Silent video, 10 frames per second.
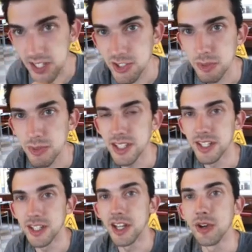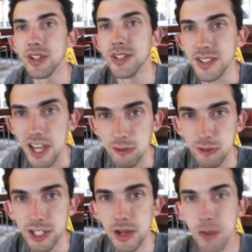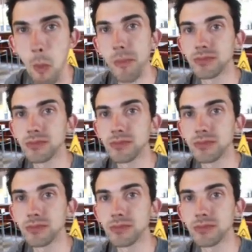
He took me to In-N-Out in California.